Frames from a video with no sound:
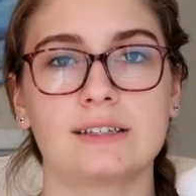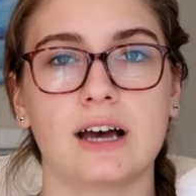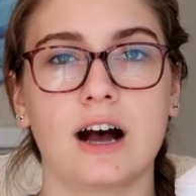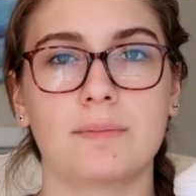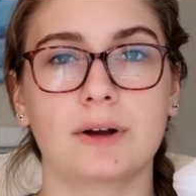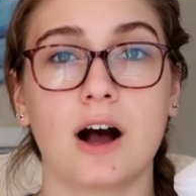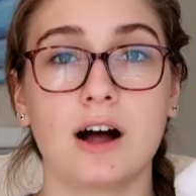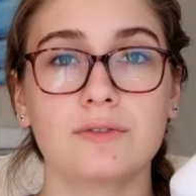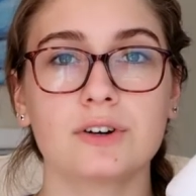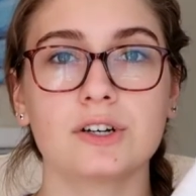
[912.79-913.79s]
top
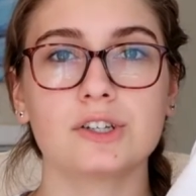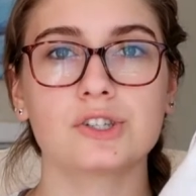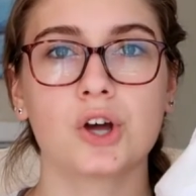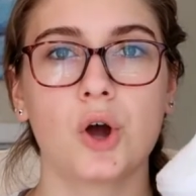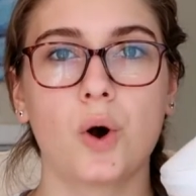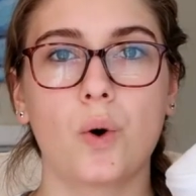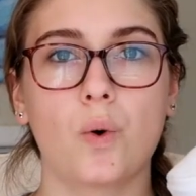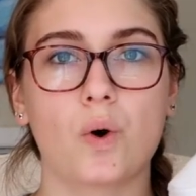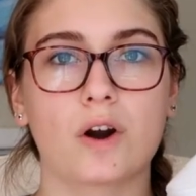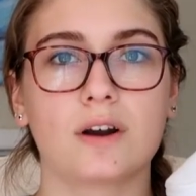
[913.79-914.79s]
Converse
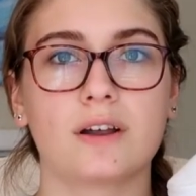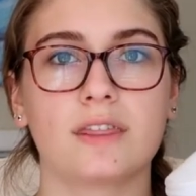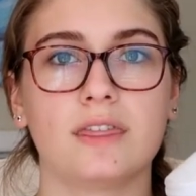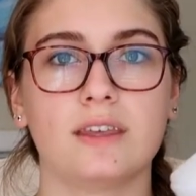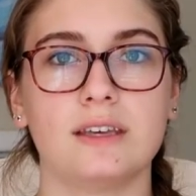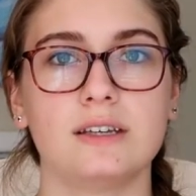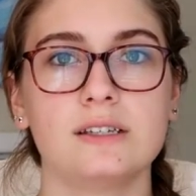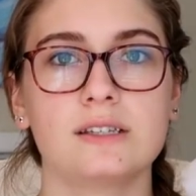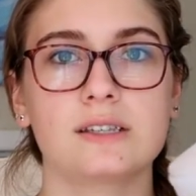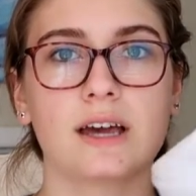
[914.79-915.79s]
or
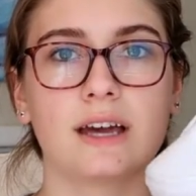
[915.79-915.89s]
these,